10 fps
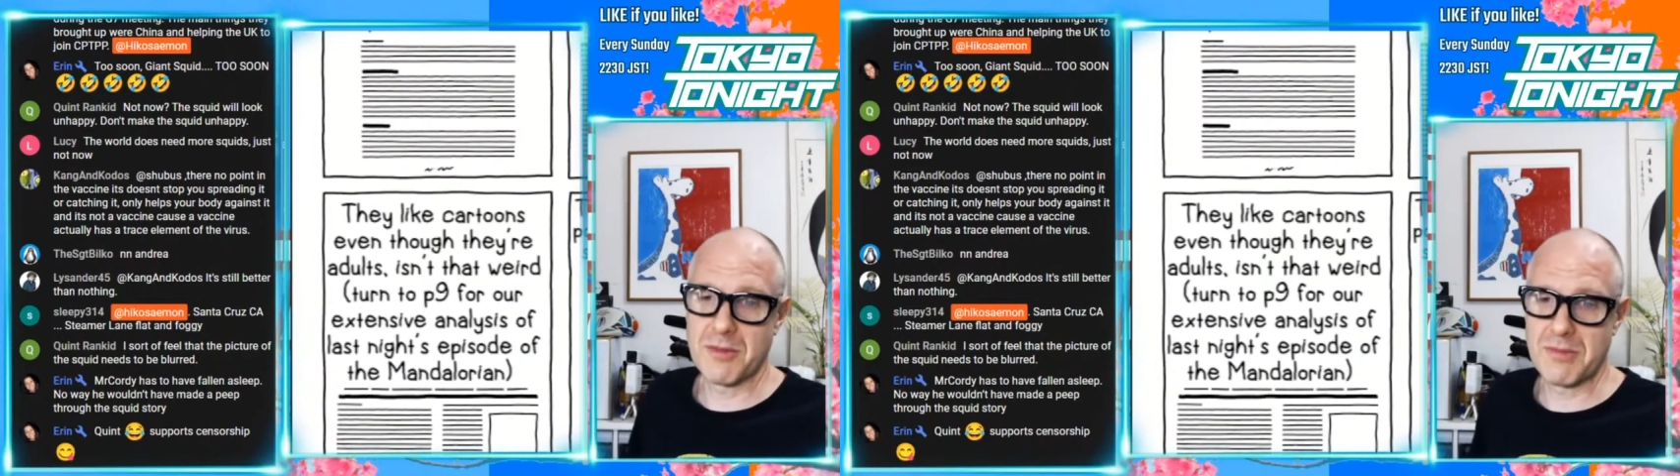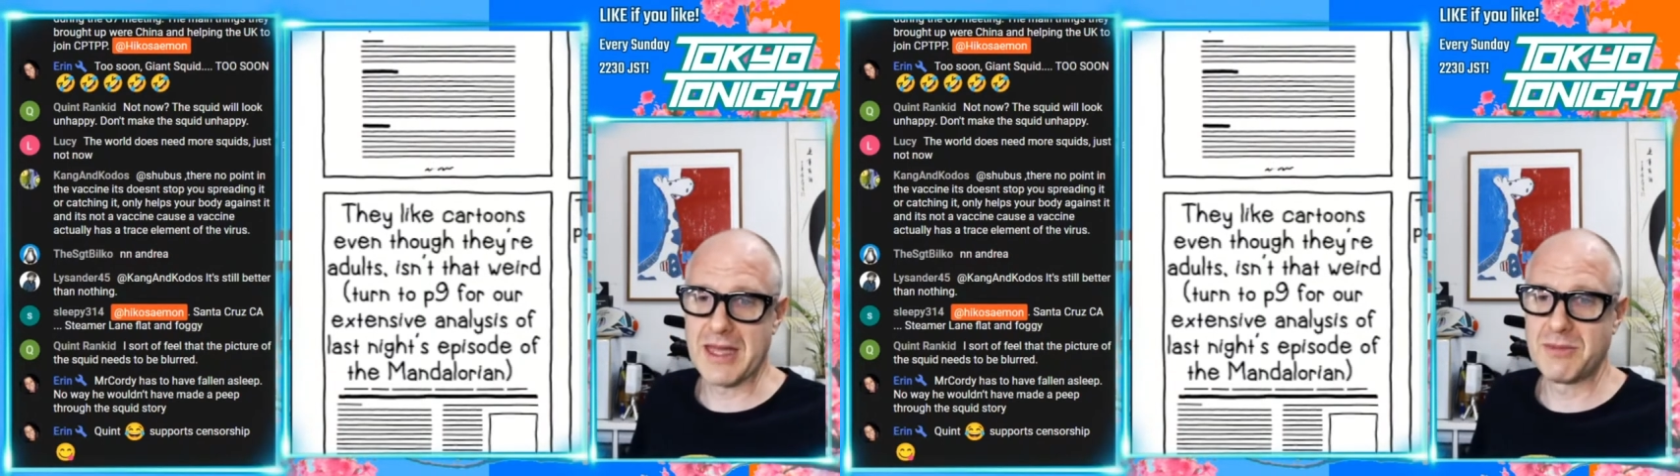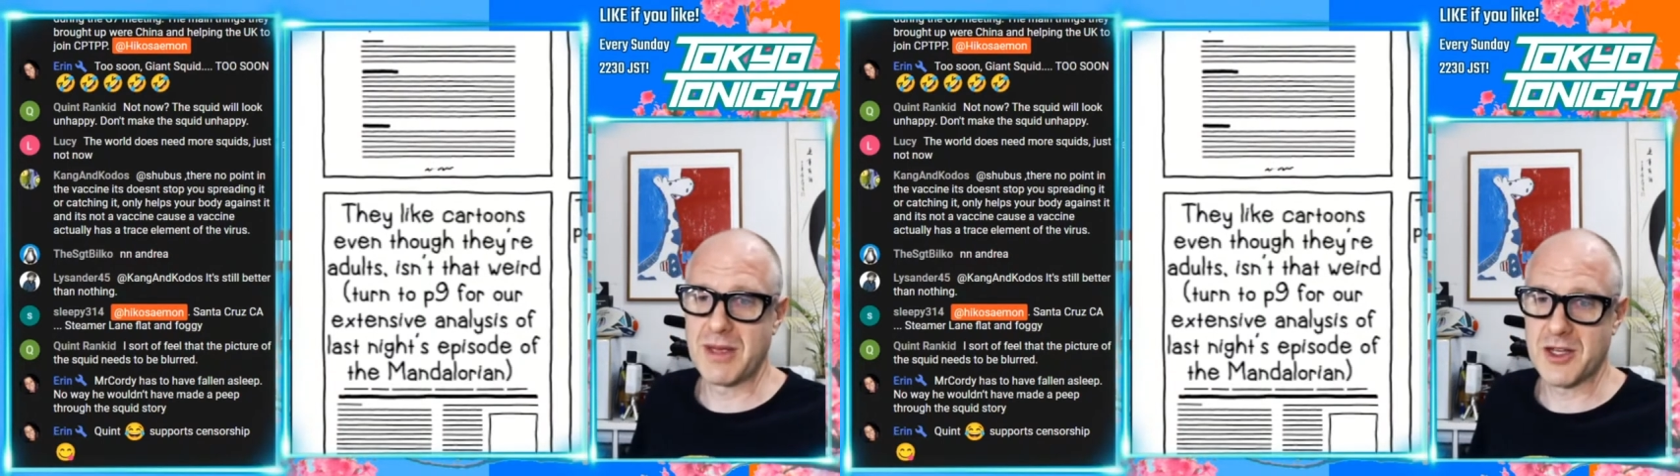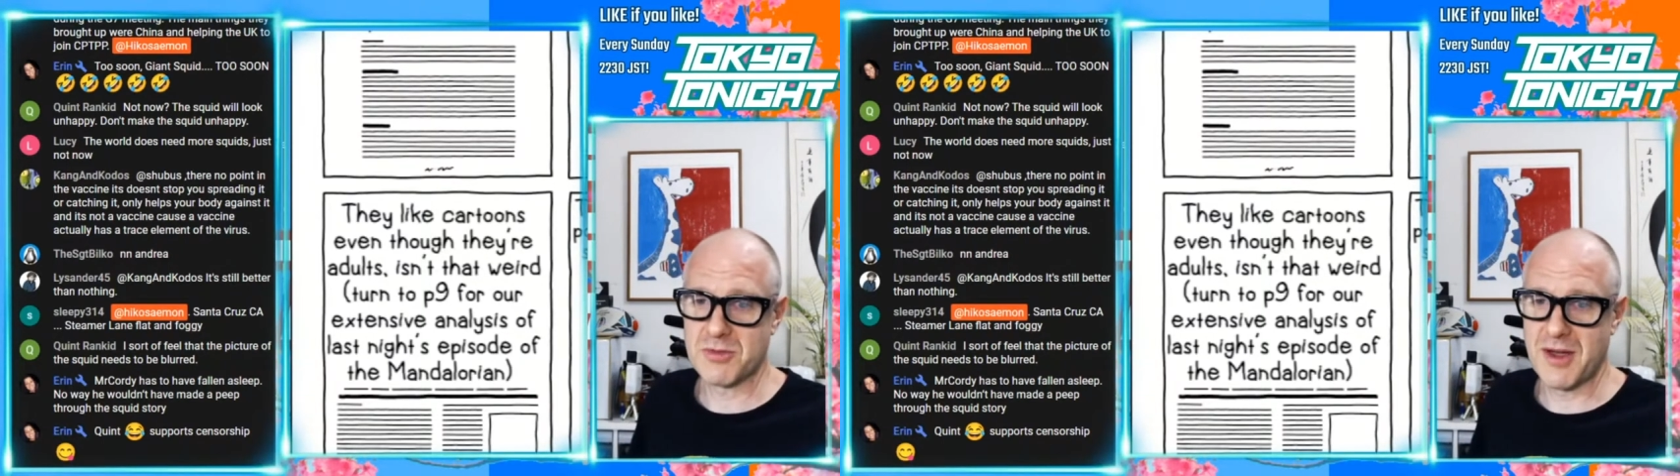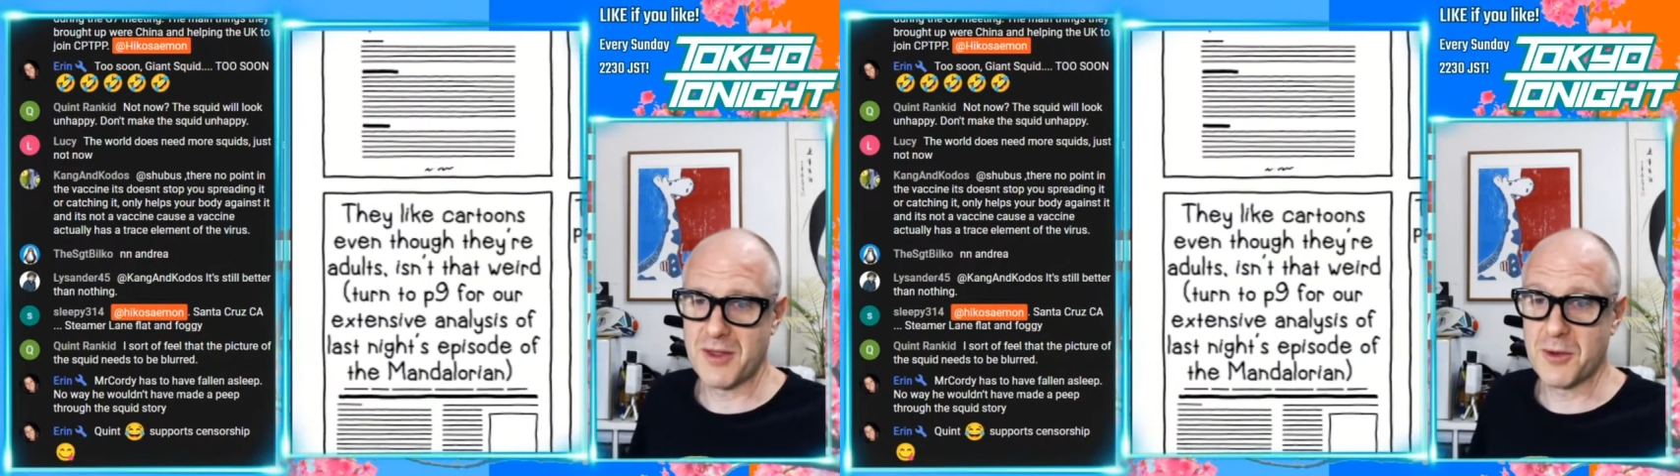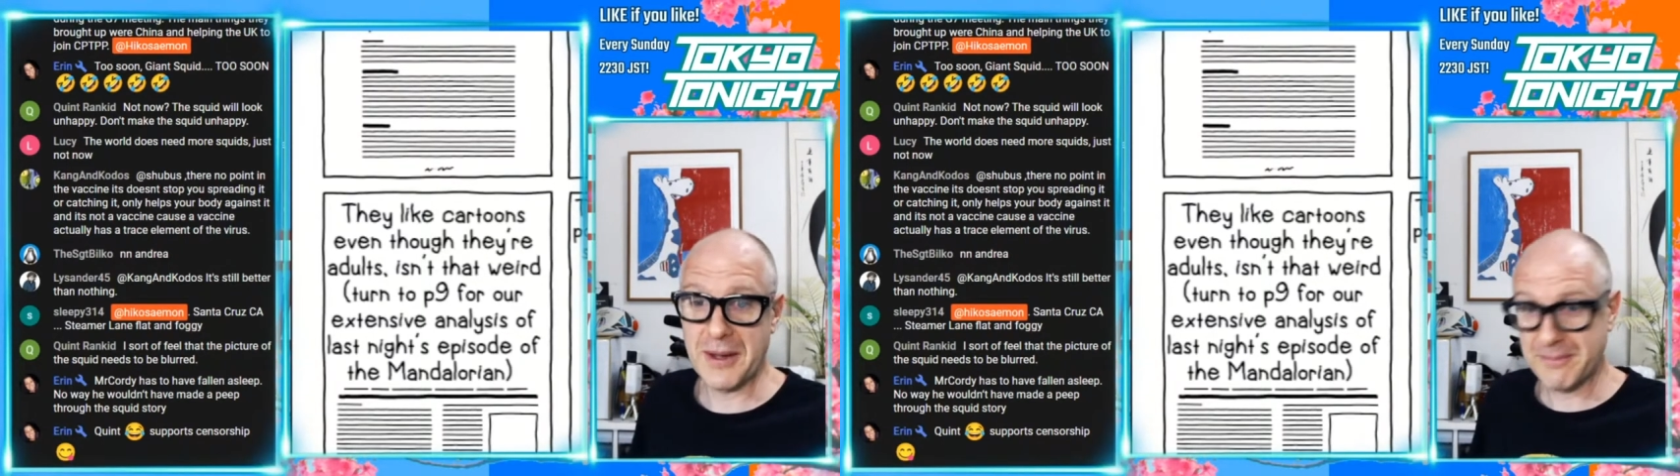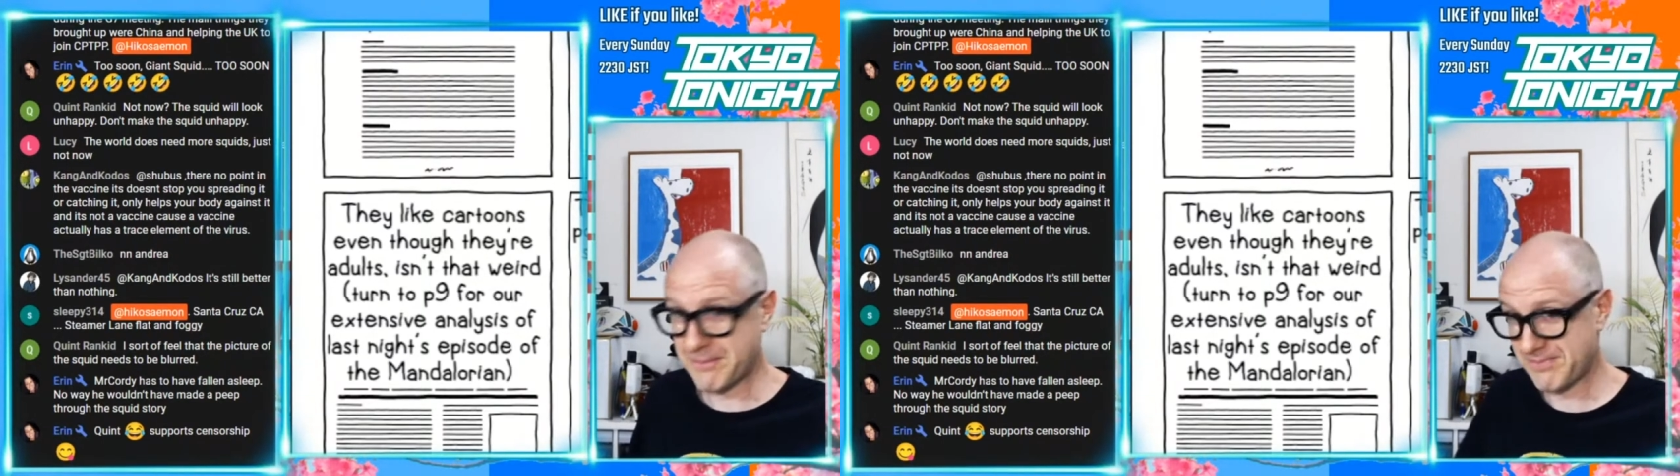the Bad Batch, by the way.